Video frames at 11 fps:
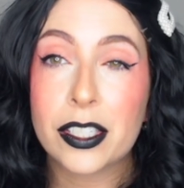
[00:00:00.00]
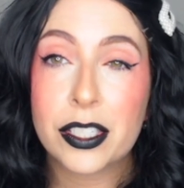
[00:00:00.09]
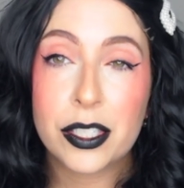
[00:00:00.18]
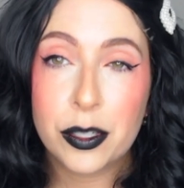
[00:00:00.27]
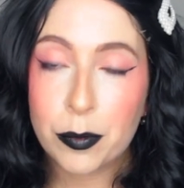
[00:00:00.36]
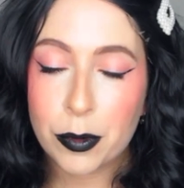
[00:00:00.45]

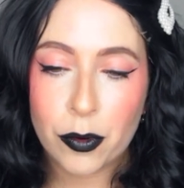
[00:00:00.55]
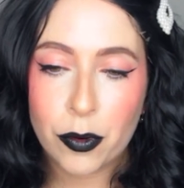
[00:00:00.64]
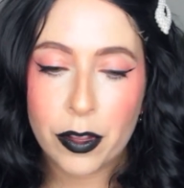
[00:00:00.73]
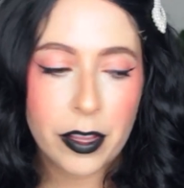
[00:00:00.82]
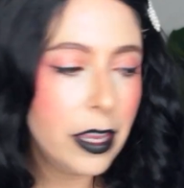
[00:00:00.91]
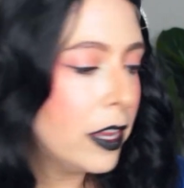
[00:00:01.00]
super
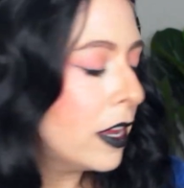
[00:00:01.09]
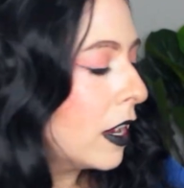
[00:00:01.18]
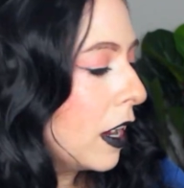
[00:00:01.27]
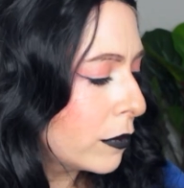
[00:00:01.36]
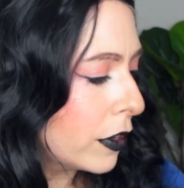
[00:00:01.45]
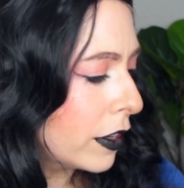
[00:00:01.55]
oily.
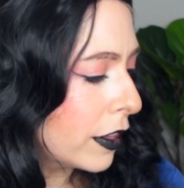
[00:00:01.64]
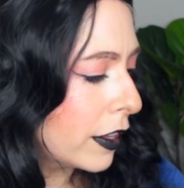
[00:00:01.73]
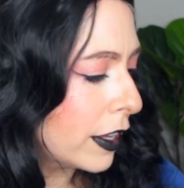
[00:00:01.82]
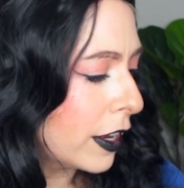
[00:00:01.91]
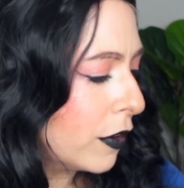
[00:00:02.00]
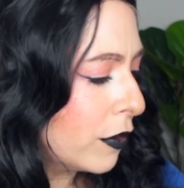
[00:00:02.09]
I'm trying to think,
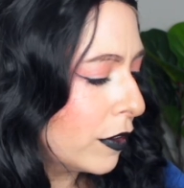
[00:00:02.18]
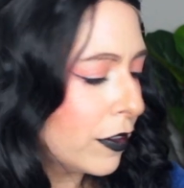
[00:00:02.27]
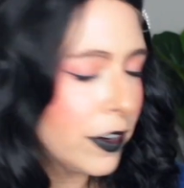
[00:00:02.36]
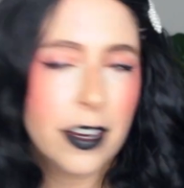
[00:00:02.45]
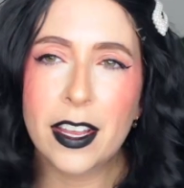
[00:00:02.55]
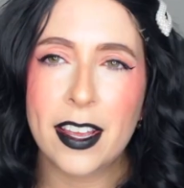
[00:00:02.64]
like I don't
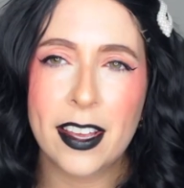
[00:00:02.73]
even